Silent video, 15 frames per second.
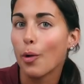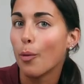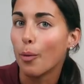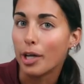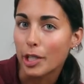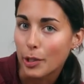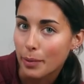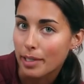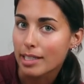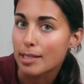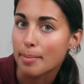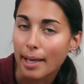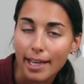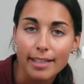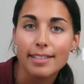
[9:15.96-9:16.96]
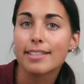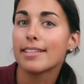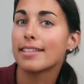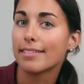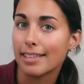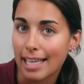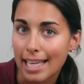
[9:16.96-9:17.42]
what do you
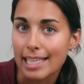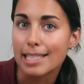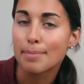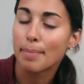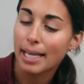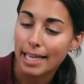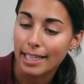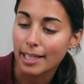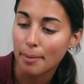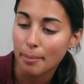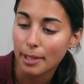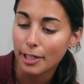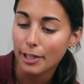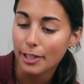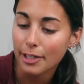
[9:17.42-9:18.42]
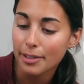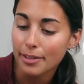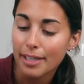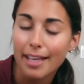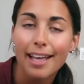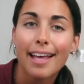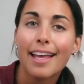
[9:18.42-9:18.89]
expect? It's peanut
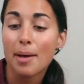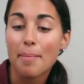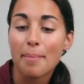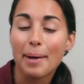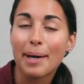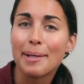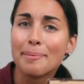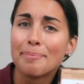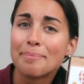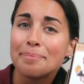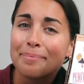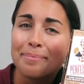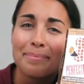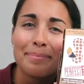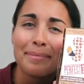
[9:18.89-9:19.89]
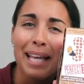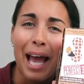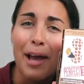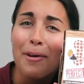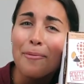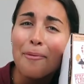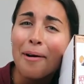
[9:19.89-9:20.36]
butter. But
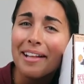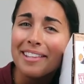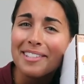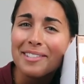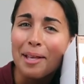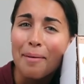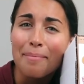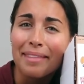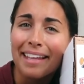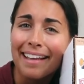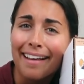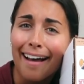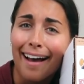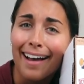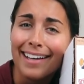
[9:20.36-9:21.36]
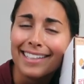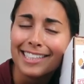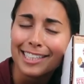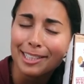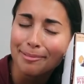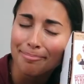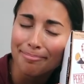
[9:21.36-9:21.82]
I won something, guys.